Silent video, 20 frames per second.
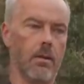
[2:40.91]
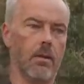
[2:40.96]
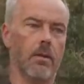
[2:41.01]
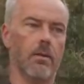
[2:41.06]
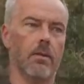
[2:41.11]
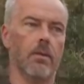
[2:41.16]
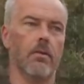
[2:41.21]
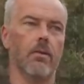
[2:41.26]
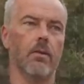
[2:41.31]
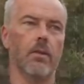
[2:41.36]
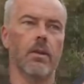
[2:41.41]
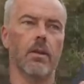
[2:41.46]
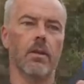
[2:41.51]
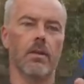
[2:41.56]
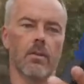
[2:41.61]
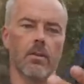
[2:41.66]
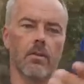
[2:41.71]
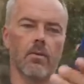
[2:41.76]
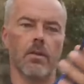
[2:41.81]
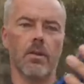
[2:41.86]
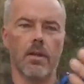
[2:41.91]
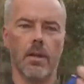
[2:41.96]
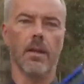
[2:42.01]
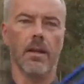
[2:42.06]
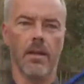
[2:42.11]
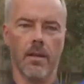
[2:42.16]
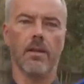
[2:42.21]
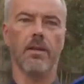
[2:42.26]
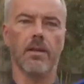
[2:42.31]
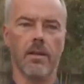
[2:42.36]
so you can store it
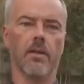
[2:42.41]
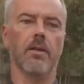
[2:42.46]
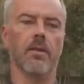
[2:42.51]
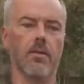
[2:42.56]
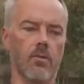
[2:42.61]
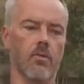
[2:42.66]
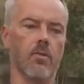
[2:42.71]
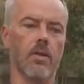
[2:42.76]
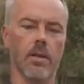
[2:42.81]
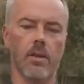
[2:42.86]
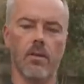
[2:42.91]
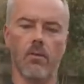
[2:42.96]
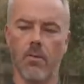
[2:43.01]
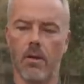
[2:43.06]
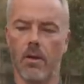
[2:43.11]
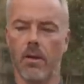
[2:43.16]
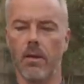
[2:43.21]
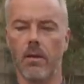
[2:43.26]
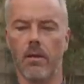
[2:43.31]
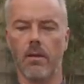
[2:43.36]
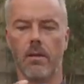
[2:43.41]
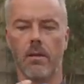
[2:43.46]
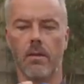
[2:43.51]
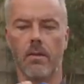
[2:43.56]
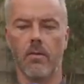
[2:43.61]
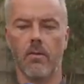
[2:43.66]
like this, and it's really rugged,